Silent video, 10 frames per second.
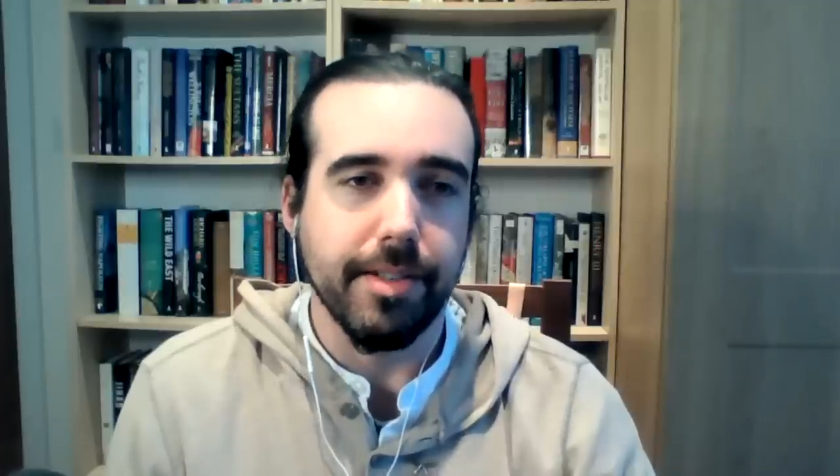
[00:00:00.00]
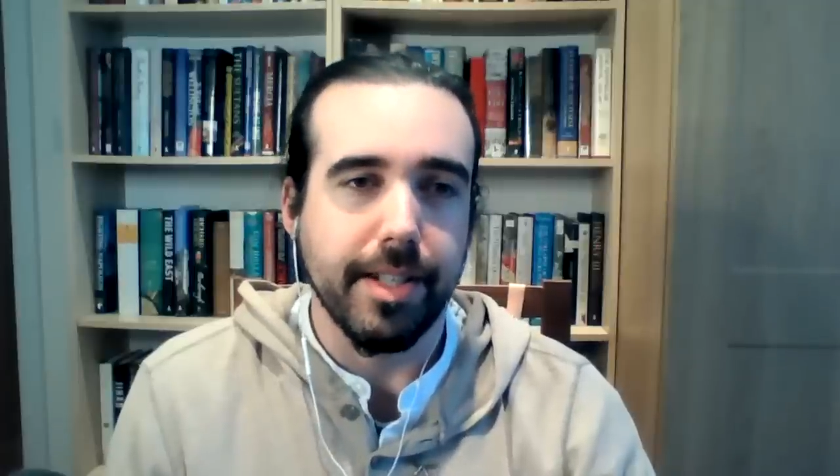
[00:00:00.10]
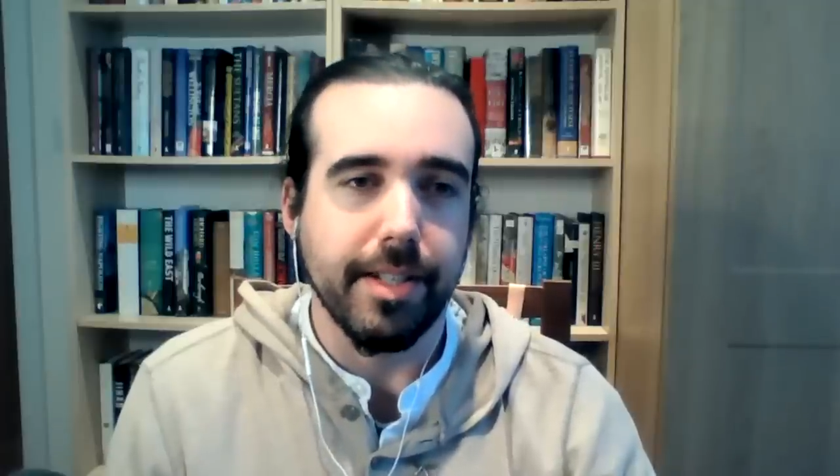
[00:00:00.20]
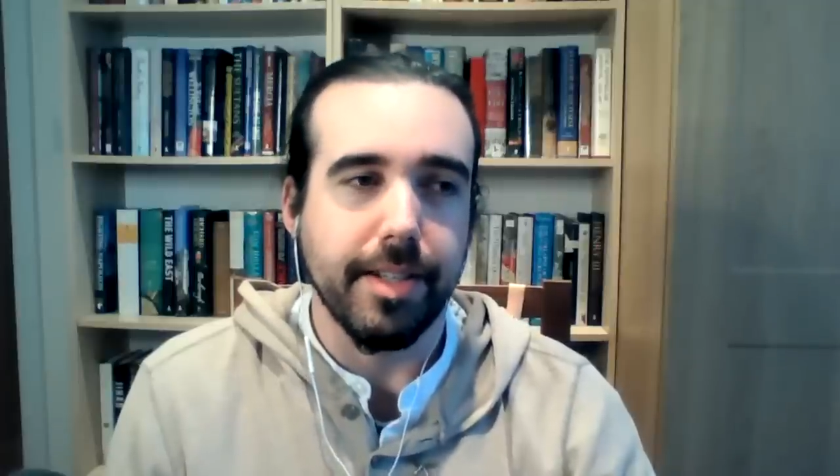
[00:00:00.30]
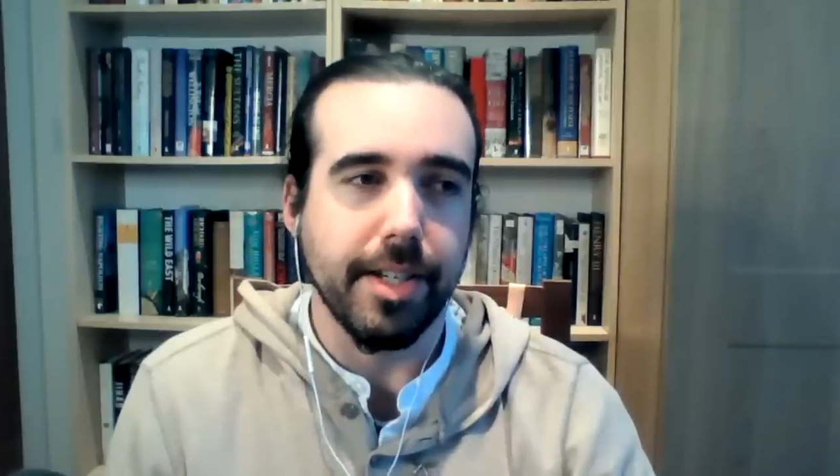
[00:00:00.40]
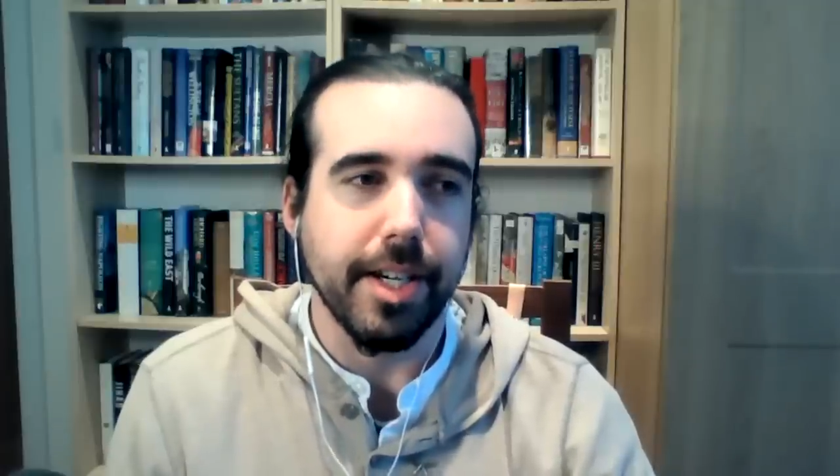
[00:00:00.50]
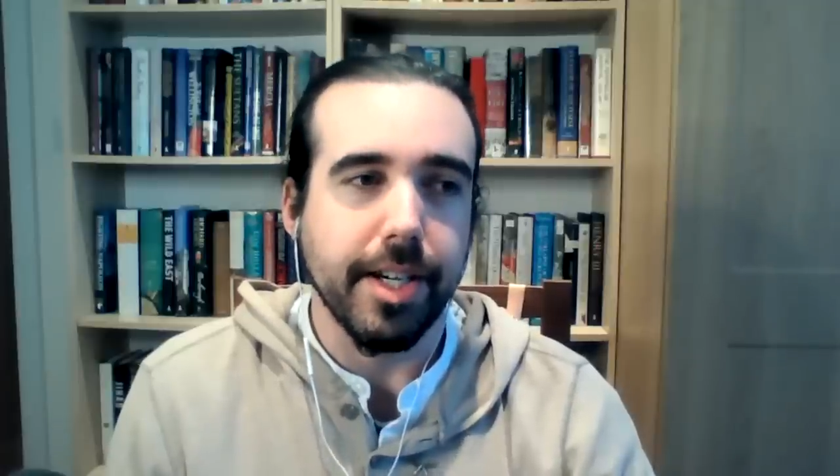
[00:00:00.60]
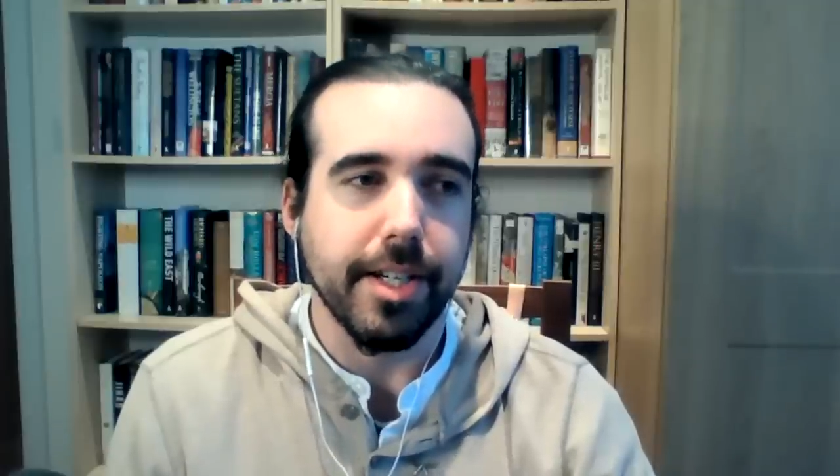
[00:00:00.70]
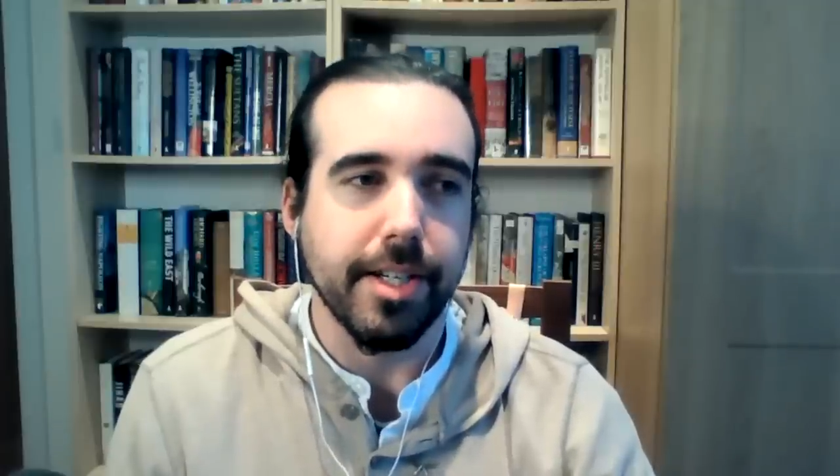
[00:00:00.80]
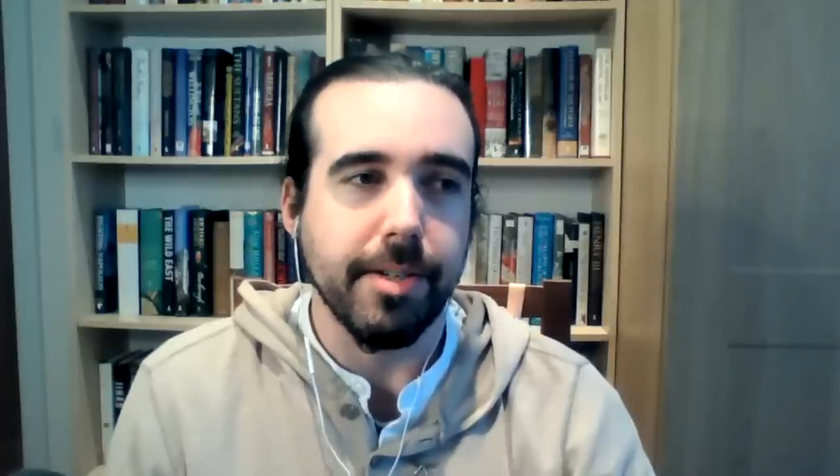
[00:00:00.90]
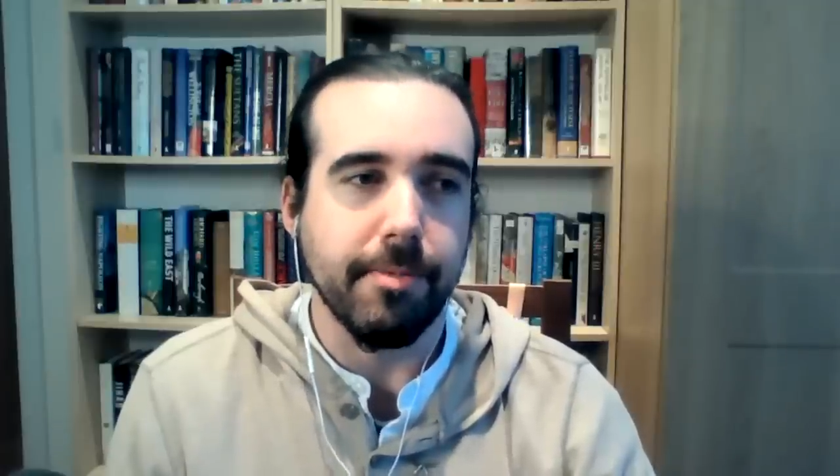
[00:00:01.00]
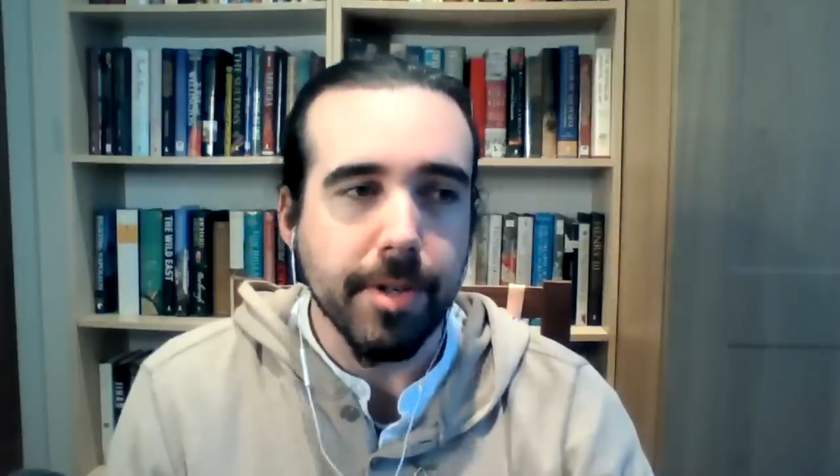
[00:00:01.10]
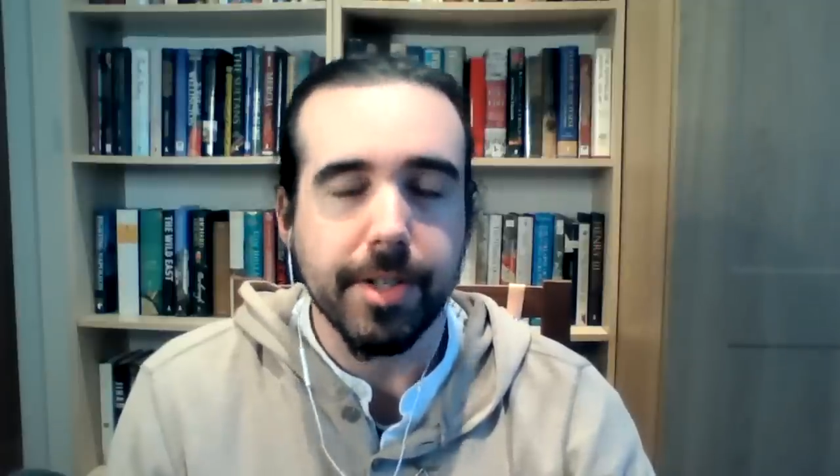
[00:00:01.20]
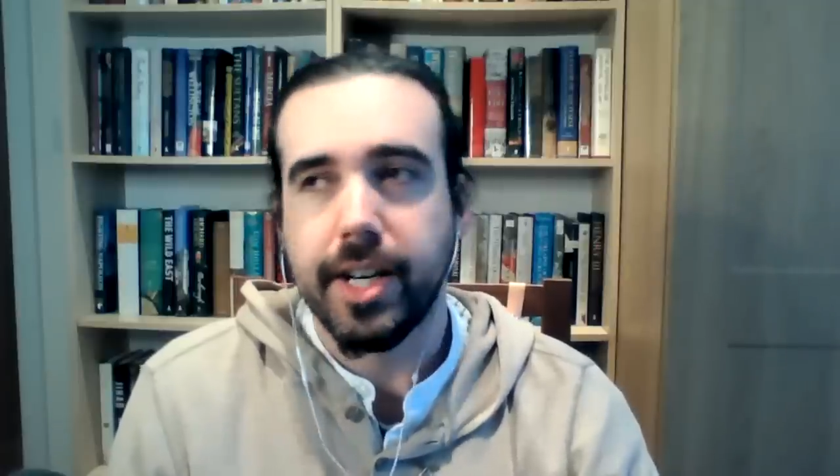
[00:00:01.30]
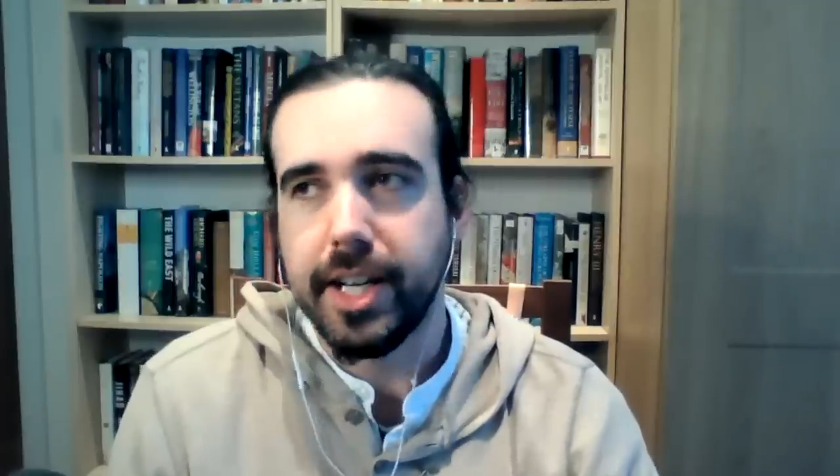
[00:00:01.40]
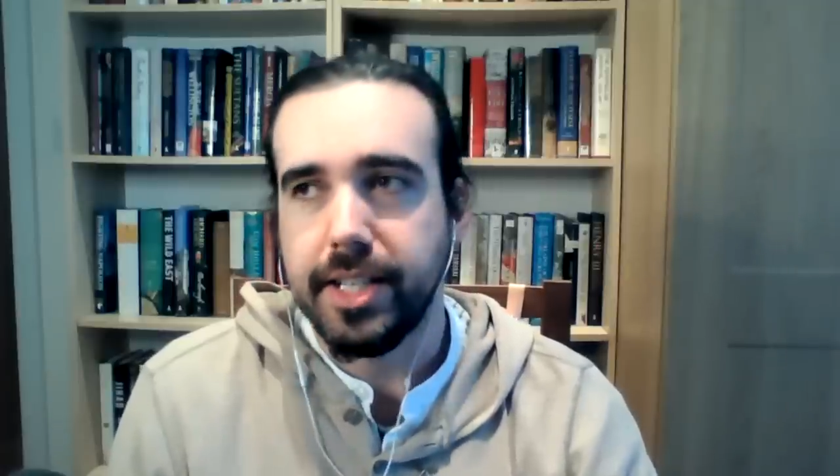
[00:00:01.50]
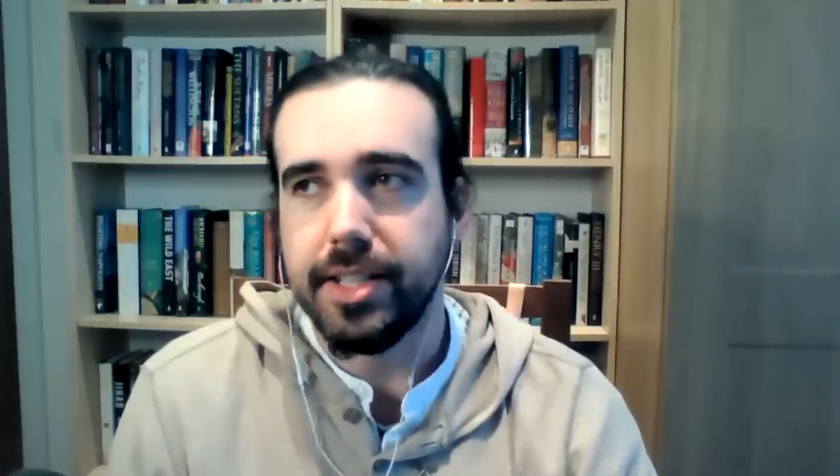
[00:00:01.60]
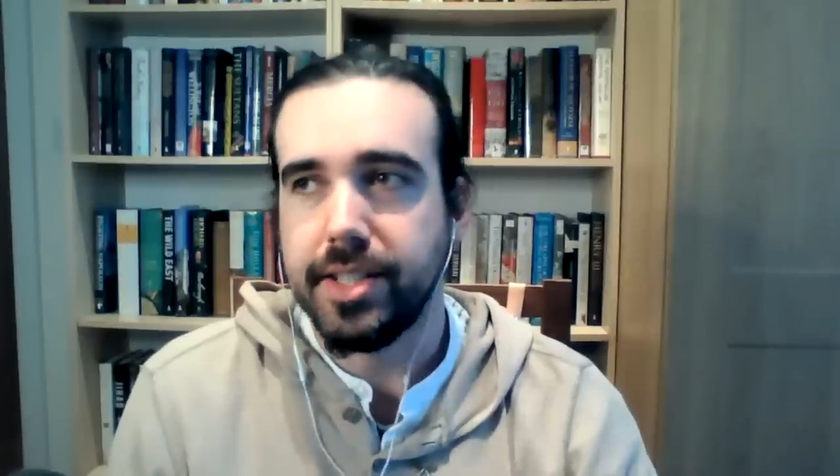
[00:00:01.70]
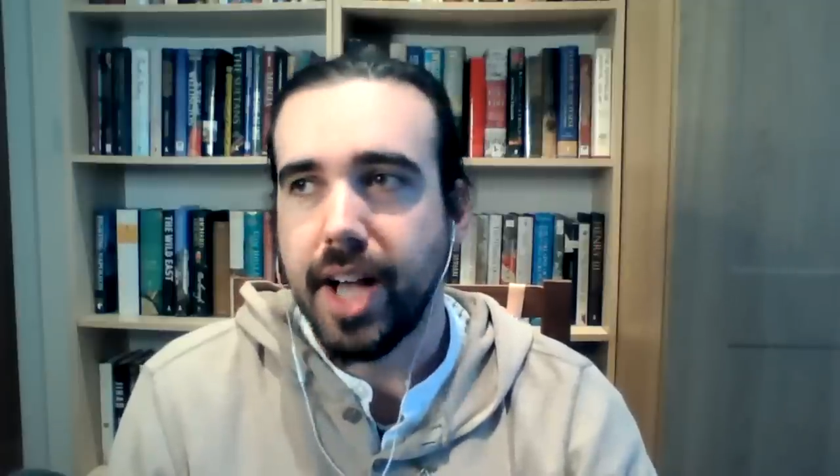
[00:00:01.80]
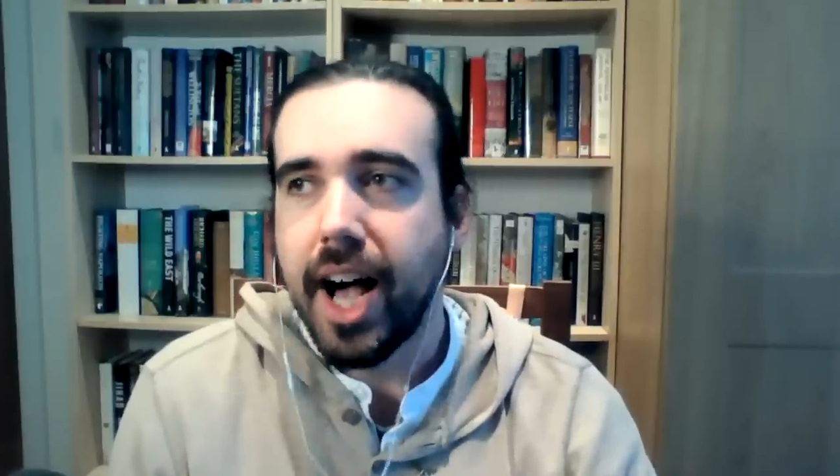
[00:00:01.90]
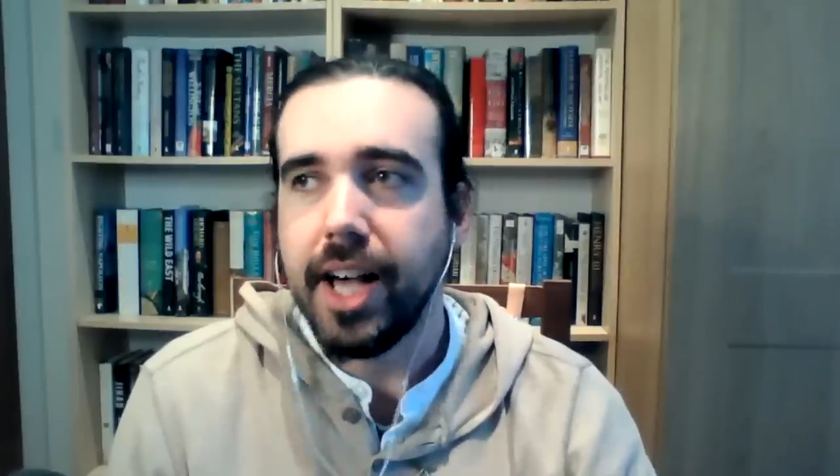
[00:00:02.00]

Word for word: that the Gurkha war cry is